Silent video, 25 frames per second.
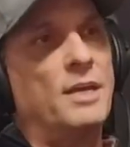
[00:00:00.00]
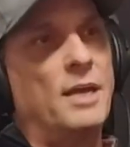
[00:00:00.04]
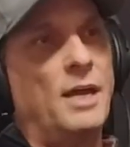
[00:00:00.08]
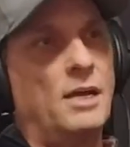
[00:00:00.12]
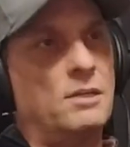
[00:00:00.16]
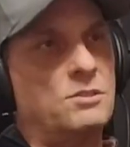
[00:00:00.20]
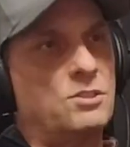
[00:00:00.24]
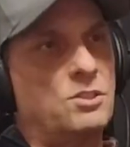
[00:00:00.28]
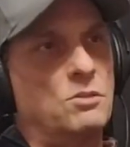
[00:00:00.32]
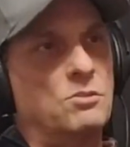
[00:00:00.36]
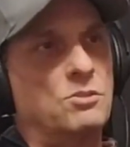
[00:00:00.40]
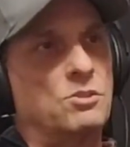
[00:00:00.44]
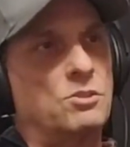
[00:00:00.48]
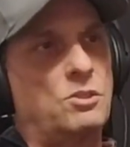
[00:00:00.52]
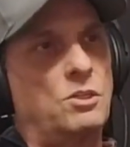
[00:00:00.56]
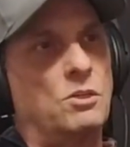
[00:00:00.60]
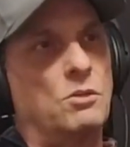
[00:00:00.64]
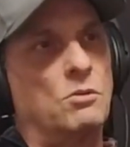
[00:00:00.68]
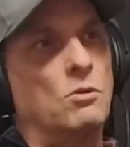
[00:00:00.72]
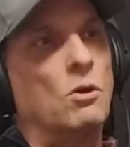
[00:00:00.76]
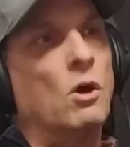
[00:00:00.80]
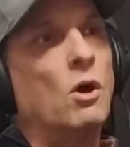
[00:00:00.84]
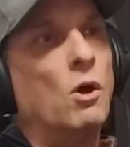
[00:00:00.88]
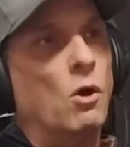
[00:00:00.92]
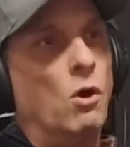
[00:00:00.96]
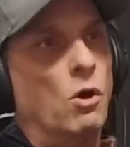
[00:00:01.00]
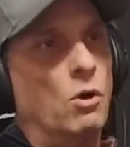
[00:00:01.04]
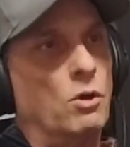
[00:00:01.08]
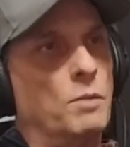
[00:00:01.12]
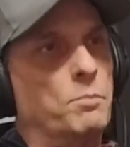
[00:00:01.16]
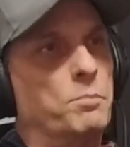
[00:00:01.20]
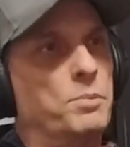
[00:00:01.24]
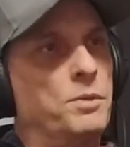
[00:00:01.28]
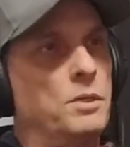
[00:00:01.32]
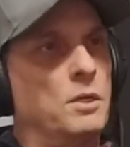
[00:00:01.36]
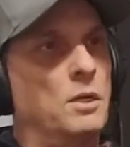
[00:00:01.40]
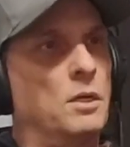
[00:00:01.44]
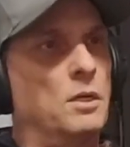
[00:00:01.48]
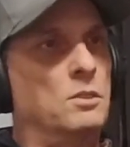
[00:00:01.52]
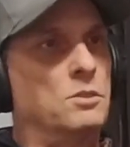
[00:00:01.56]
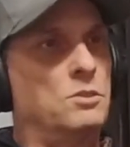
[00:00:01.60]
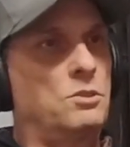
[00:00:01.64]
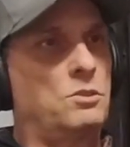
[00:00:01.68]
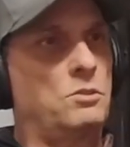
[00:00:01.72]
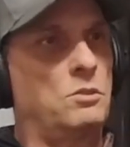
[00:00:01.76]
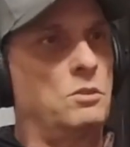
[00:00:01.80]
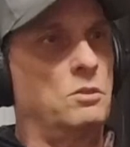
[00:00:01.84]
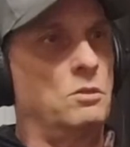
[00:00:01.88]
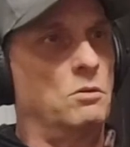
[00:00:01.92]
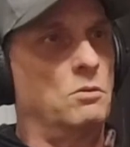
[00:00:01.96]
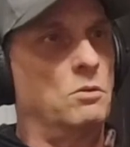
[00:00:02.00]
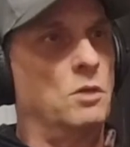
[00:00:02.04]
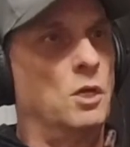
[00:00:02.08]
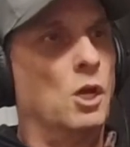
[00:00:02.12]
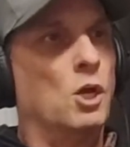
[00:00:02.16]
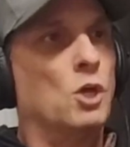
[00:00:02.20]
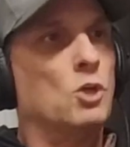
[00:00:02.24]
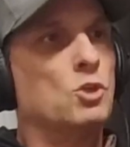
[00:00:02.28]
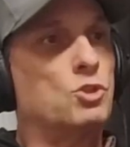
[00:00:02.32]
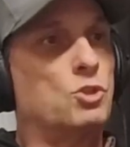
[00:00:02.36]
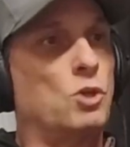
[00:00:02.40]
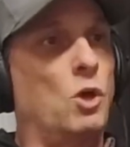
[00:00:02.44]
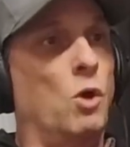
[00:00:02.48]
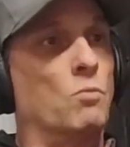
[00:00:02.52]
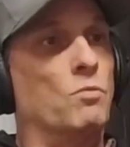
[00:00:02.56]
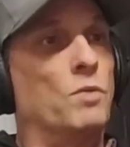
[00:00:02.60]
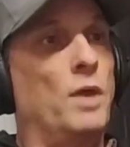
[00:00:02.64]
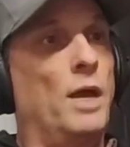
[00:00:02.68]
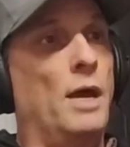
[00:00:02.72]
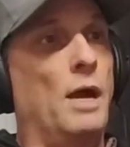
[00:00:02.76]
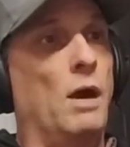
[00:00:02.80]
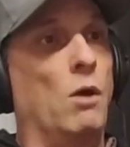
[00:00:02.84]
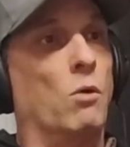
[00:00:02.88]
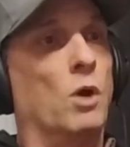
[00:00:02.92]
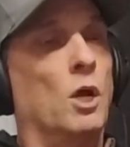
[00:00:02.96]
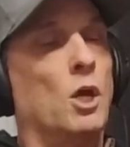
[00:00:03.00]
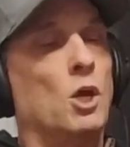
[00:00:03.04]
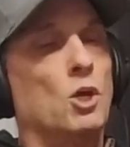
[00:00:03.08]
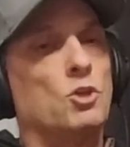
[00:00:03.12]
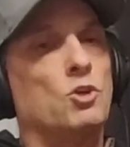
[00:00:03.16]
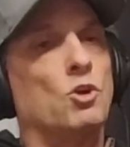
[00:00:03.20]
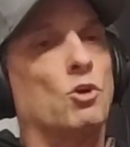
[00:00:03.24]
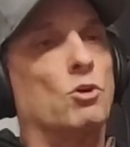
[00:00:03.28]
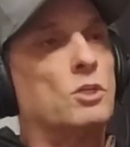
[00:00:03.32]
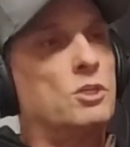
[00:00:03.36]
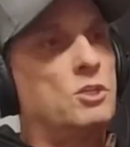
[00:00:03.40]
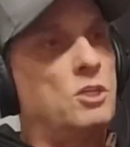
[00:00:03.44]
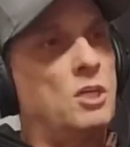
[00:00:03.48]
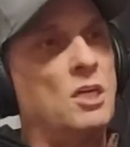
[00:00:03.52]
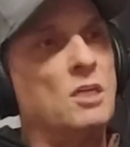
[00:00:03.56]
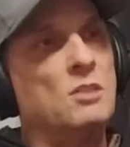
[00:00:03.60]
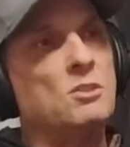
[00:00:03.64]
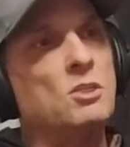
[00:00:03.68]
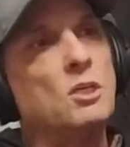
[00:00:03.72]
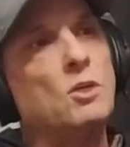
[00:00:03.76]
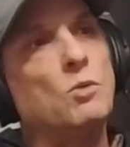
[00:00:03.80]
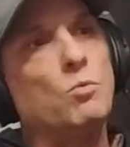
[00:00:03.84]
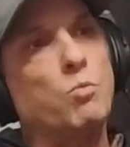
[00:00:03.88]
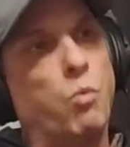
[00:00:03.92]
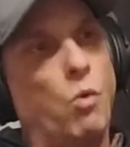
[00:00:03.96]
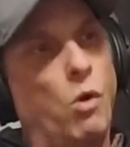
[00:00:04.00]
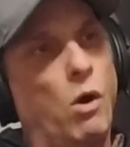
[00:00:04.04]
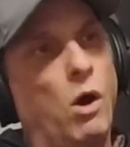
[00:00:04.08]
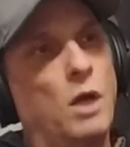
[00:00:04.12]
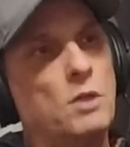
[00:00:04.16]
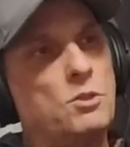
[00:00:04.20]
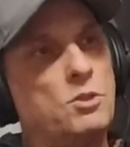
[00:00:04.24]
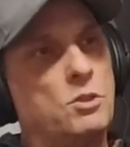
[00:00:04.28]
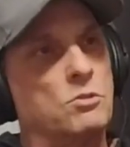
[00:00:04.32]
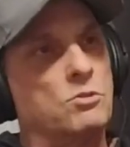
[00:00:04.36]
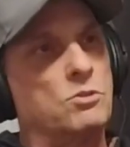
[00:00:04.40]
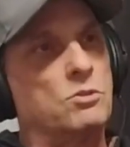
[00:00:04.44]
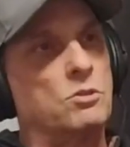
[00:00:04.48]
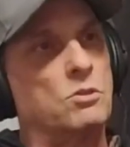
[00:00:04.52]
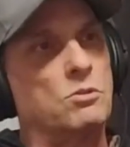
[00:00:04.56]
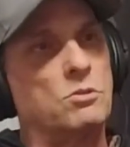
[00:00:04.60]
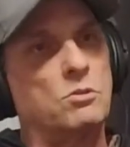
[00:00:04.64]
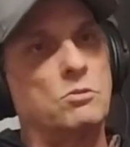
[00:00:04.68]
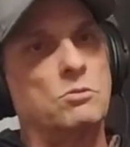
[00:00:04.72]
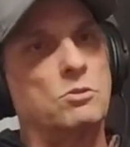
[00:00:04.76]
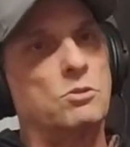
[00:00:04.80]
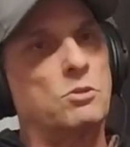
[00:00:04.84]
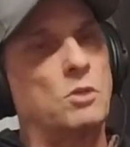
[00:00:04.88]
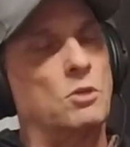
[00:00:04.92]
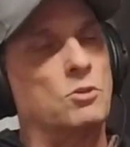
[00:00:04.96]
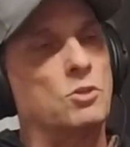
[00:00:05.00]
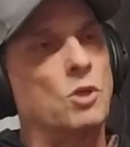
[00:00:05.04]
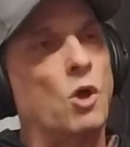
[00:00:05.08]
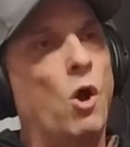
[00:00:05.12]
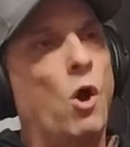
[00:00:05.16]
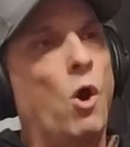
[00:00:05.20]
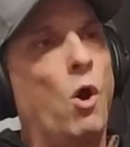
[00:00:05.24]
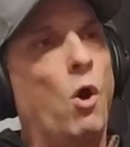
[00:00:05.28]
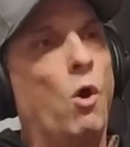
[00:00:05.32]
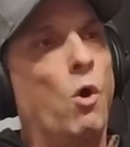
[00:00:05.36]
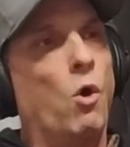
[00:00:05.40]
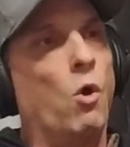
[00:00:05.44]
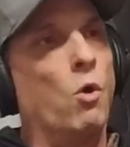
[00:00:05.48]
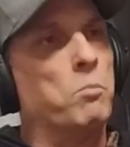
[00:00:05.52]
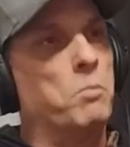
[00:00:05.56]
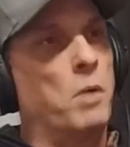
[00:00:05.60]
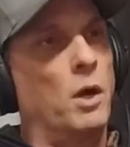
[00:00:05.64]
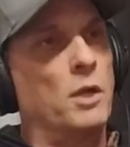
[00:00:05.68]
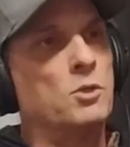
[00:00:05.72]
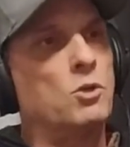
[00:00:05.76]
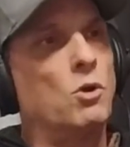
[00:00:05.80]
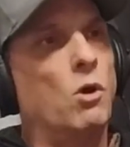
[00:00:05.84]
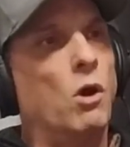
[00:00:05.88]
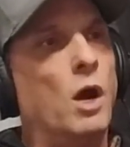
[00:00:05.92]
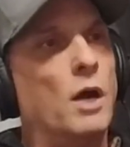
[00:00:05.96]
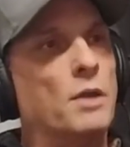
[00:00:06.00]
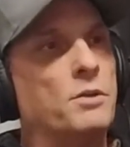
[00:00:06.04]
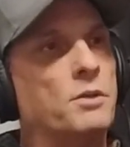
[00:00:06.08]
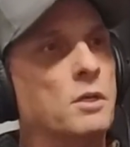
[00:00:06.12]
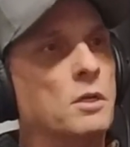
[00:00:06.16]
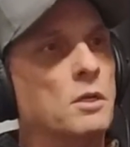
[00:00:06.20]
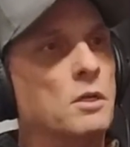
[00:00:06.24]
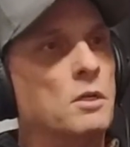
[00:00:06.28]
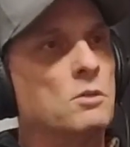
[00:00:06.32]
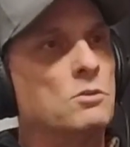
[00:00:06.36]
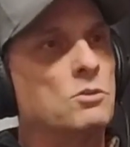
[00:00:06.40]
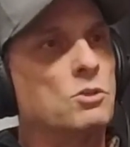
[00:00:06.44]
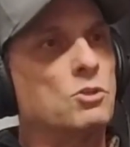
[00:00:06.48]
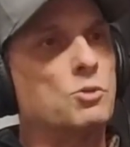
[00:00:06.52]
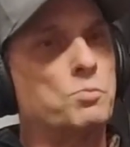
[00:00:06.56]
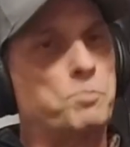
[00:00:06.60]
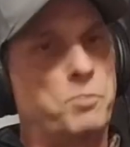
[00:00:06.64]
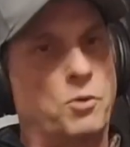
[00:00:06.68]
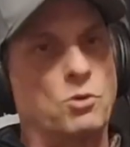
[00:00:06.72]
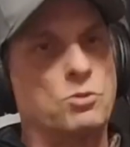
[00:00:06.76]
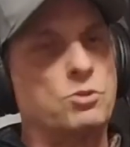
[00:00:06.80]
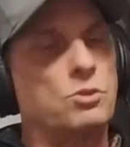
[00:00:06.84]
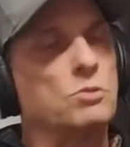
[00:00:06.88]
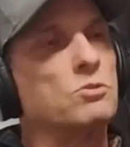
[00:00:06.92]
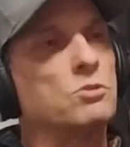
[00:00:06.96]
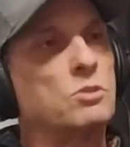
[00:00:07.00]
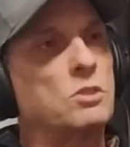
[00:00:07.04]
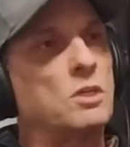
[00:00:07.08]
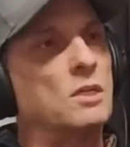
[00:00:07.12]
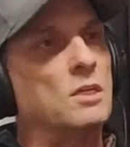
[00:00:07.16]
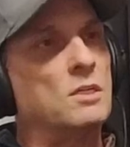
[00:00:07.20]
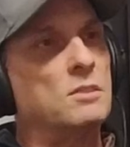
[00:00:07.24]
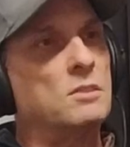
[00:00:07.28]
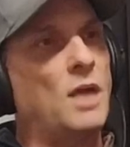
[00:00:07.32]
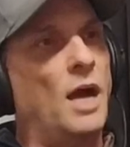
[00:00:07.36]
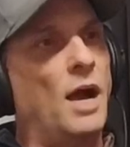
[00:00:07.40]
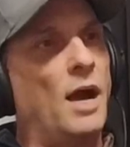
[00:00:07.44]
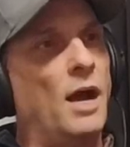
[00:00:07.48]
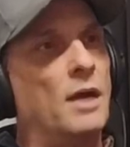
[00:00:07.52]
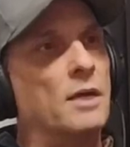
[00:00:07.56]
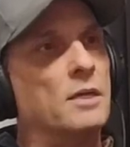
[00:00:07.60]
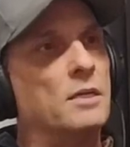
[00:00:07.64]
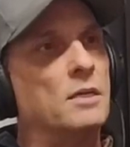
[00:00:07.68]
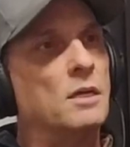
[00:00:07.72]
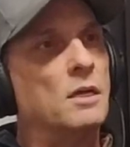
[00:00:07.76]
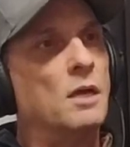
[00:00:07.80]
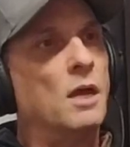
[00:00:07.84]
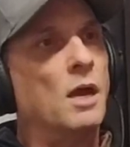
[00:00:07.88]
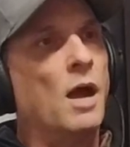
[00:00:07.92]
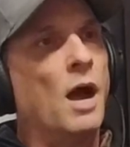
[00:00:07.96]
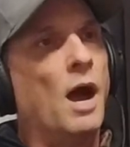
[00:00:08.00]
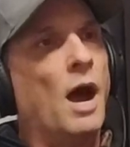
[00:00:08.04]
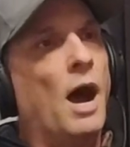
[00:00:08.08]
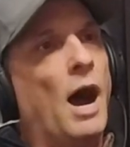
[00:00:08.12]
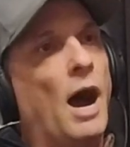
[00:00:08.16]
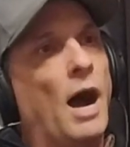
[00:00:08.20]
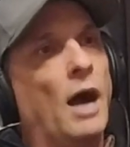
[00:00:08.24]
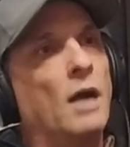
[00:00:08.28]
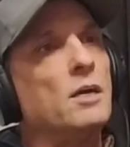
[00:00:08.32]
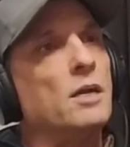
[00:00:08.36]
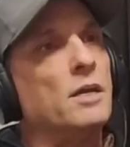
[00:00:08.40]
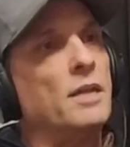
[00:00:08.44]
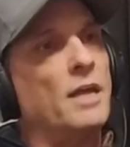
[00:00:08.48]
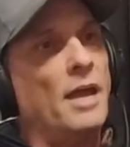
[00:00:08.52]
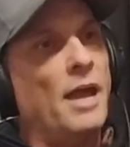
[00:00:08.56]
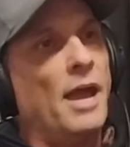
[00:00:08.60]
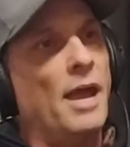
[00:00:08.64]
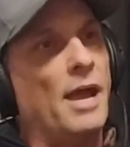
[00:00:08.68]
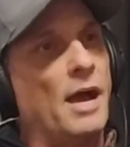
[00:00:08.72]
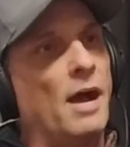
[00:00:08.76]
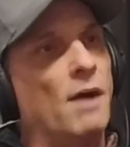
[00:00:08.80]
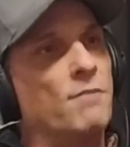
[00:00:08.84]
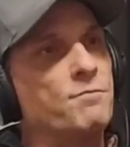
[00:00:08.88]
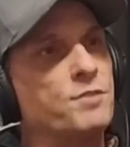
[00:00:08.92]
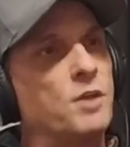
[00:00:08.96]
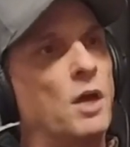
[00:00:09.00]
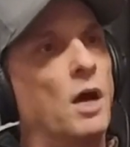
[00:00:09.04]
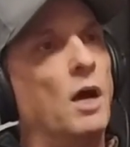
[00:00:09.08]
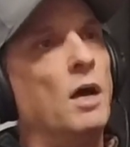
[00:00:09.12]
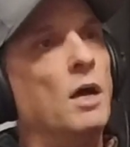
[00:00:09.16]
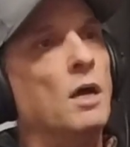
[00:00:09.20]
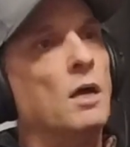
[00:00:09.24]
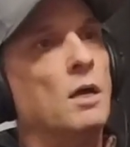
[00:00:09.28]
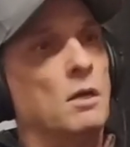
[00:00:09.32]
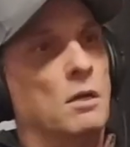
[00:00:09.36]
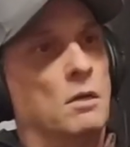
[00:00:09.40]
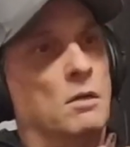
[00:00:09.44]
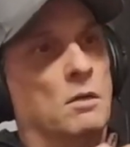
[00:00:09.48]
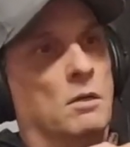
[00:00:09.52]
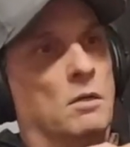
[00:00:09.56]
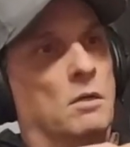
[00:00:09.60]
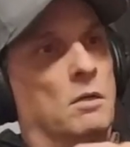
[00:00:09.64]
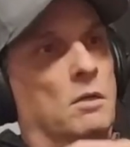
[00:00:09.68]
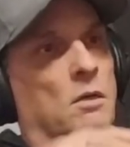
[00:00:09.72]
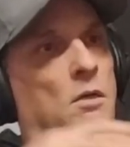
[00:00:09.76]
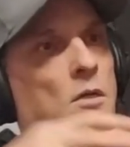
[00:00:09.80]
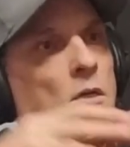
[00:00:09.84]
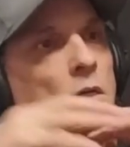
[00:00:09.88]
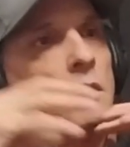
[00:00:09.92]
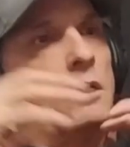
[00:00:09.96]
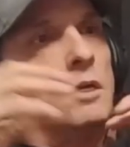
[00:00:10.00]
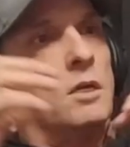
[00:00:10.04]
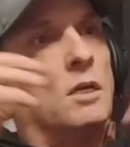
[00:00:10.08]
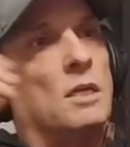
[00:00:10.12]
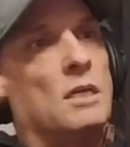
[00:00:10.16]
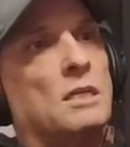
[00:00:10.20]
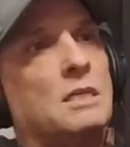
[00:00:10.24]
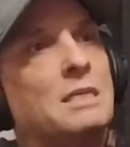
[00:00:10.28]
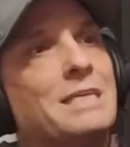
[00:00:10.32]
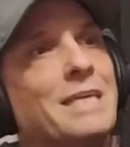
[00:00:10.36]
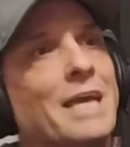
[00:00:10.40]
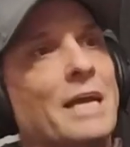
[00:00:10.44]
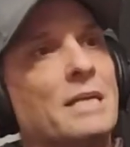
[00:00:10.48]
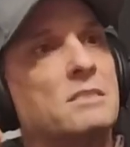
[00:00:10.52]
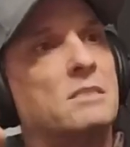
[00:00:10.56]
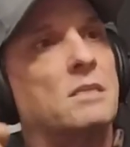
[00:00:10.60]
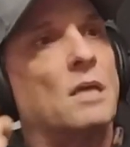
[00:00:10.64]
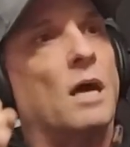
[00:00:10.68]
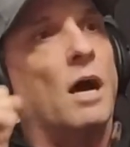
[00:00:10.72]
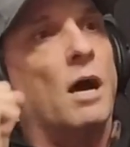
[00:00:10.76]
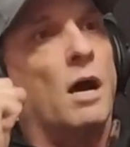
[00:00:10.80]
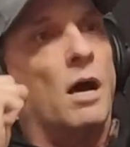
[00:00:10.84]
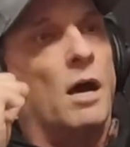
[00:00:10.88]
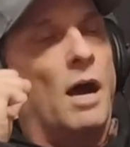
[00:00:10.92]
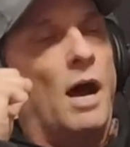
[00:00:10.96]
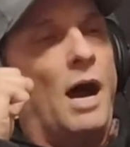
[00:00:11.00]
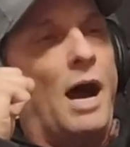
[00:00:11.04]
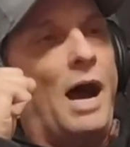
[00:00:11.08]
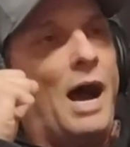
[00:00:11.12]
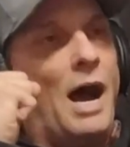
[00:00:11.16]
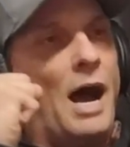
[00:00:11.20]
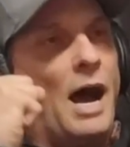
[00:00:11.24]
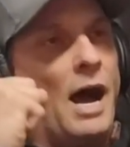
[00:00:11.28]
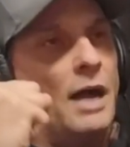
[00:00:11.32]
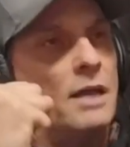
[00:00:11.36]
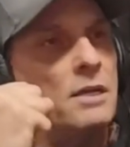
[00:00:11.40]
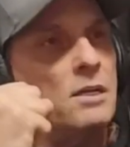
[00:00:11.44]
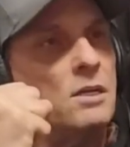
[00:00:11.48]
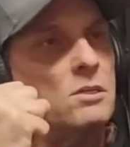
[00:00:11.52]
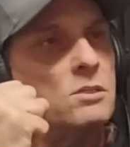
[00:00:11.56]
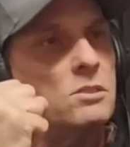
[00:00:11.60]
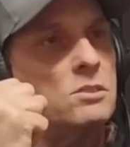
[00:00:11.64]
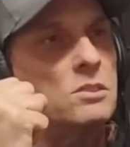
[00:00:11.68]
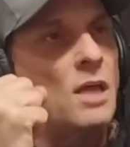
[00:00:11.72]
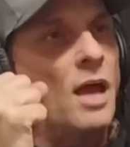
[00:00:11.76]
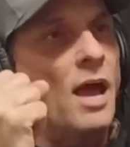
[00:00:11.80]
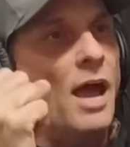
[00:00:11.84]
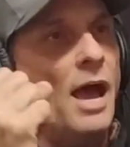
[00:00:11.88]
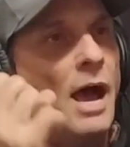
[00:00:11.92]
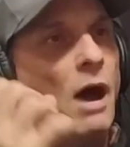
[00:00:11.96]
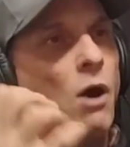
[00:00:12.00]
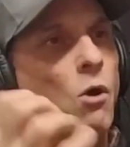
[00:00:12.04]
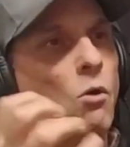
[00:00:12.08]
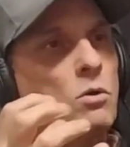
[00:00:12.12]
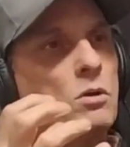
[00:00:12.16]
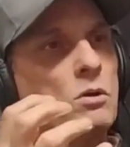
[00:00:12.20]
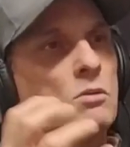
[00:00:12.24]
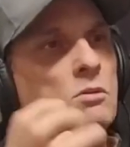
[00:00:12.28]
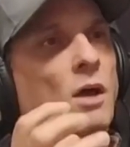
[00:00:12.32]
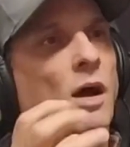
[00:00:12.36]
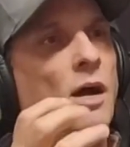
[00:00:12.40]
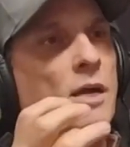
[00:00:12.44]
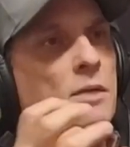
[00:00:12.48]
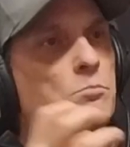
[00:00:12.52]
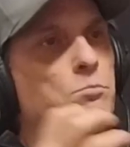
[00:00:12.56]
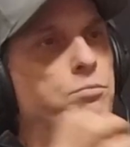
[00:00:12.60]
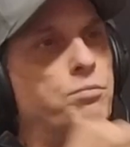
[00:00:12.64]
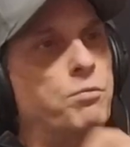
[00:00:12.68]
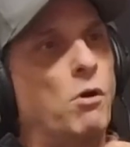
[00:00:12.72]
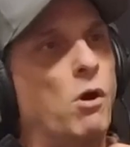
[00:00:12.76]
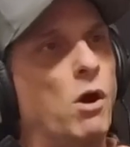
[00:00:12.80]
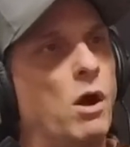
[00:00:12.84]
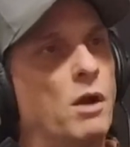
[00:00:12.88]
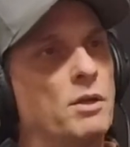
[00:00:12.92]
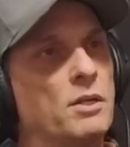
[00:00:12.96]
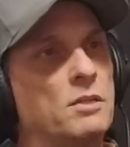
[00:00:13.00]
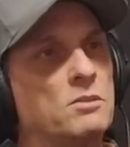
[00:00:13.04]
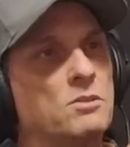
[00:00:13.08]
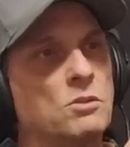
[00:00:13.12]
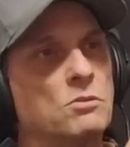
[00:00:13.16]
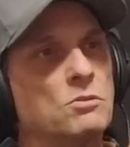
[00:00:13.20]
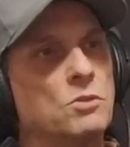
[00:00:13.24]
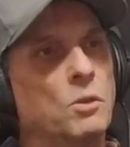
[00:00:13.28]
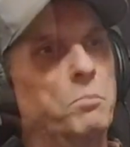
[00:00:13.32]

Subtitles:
acid scale or the pH scale. So now your kidney watches this and says, oh my God, this person's going to die. I'm going to have to get the highest alkaline product in the